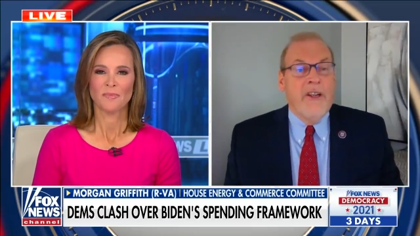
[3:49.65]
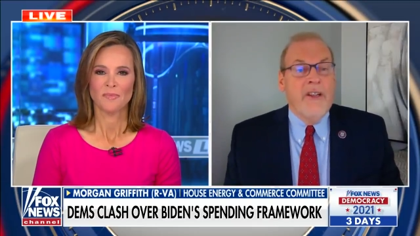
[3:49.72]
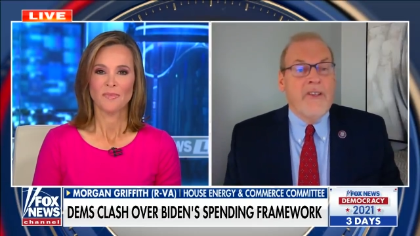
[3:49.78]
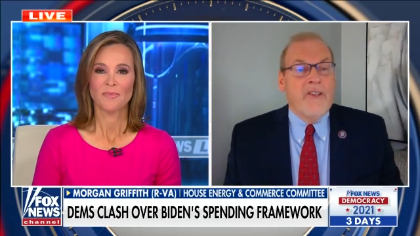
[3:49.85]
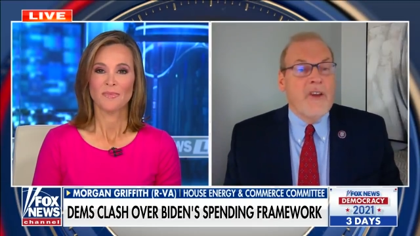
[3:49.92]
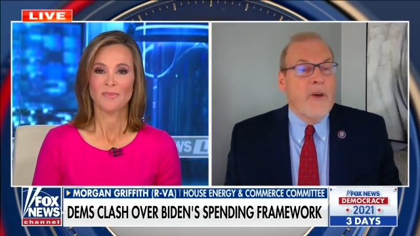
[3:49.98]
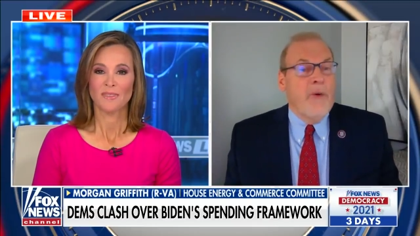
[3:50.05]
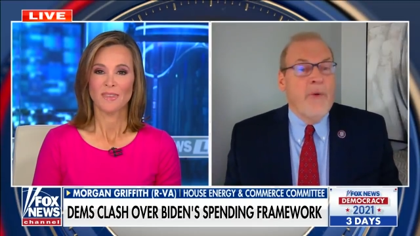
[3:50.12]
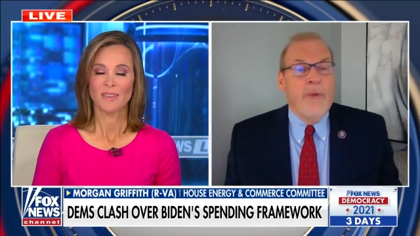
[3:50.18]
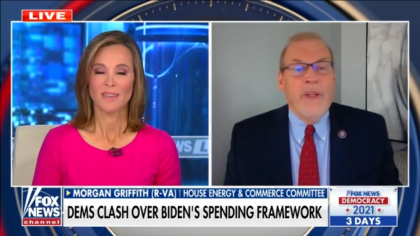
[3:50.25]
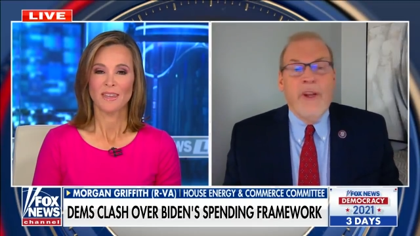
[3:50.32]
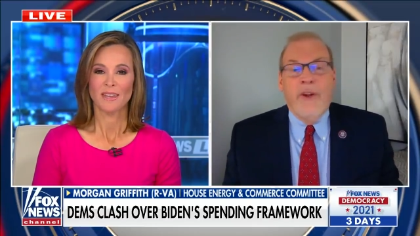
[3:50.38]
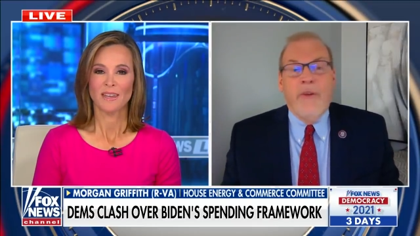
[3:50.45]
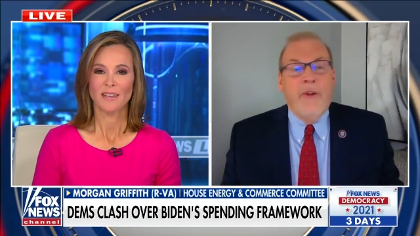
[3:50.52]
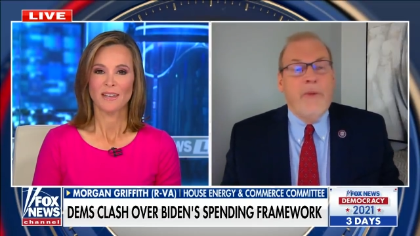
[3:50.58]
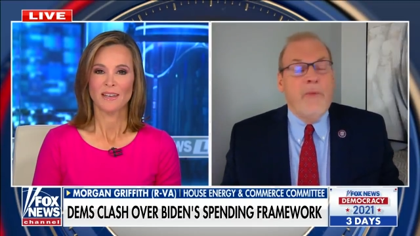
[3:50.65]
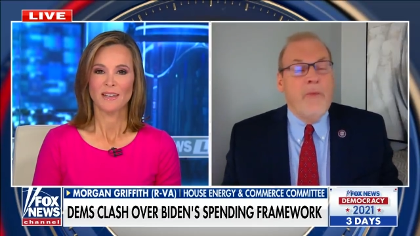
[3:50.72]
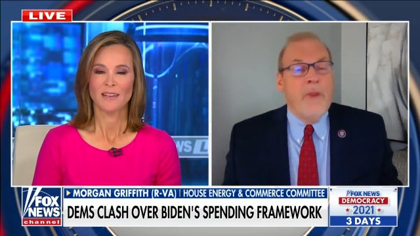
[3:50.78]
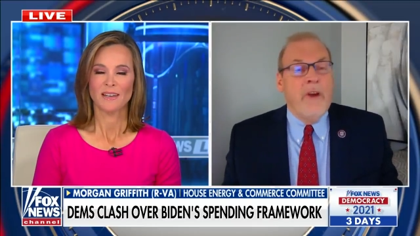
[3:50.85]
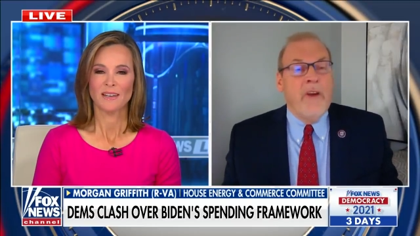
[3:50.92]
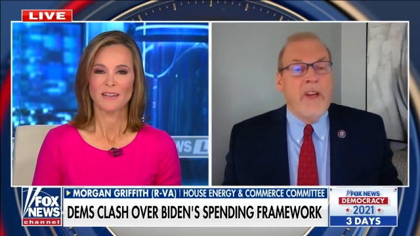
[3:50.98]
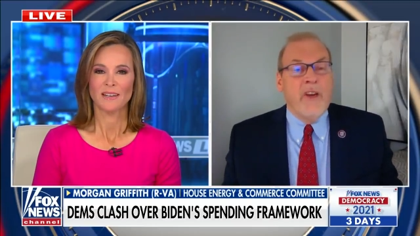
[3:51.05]
Speaker 1: So you know they're
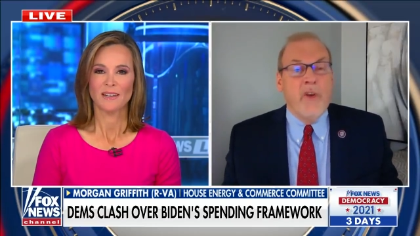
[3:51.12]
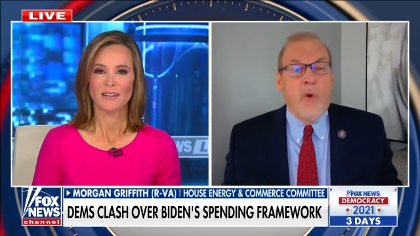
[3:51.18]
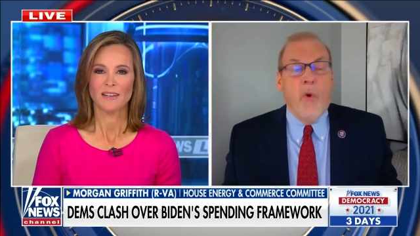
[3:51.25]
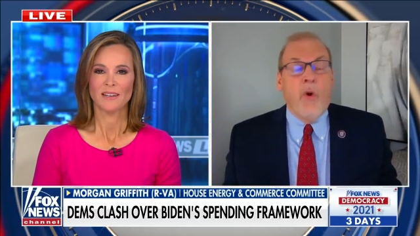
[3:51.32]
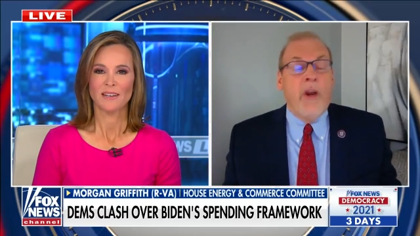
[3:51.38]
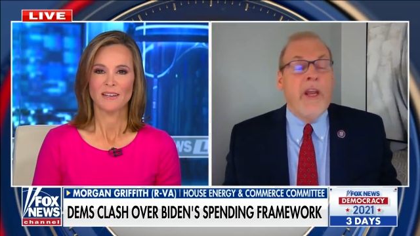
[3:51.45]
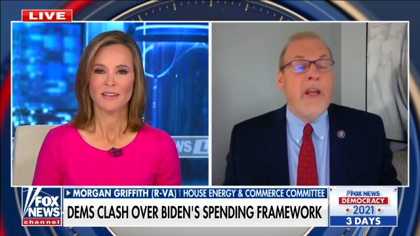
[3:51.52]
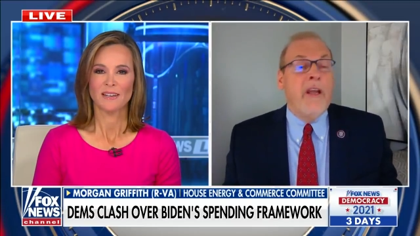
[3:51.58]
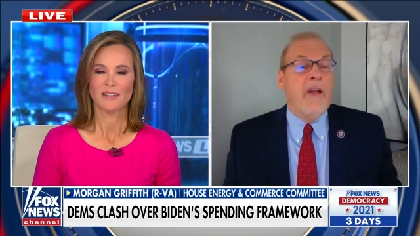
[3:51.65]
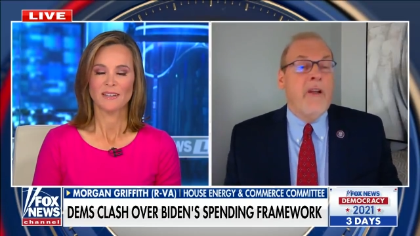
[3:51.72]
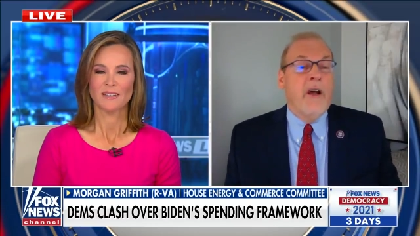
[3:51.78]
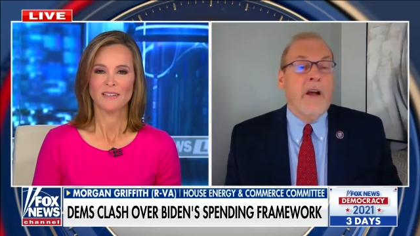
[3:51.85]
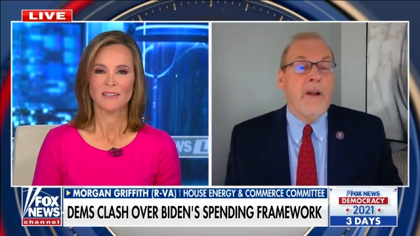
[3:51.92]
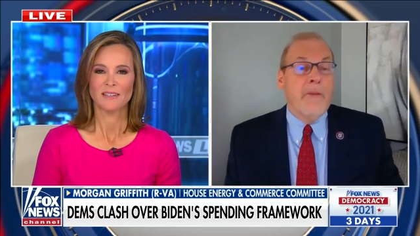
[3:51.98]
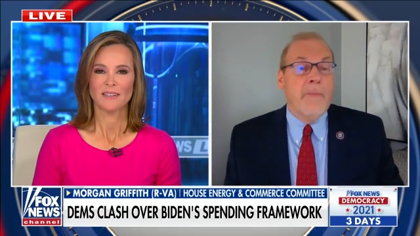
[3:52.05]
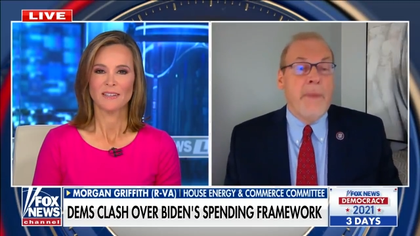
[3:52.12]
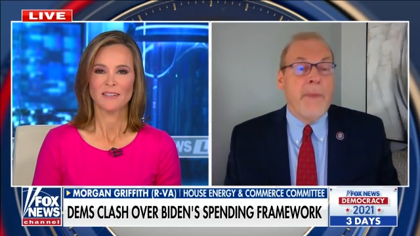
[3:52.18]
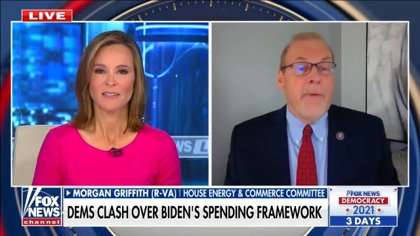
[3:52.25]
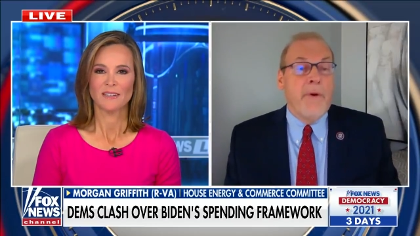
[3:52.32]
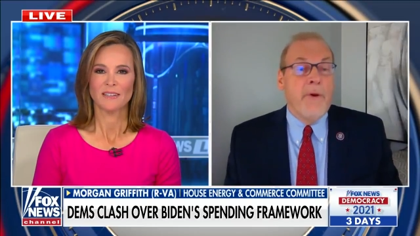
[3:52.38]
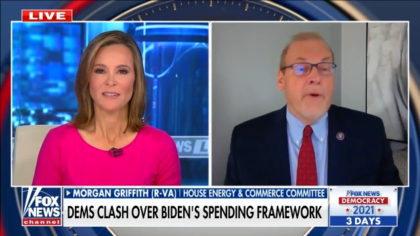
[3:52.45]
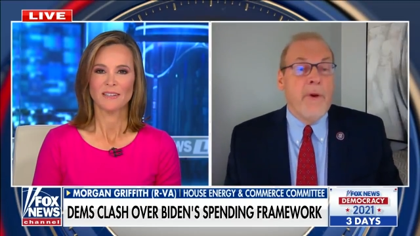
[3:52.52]
they're ignoring uh, people who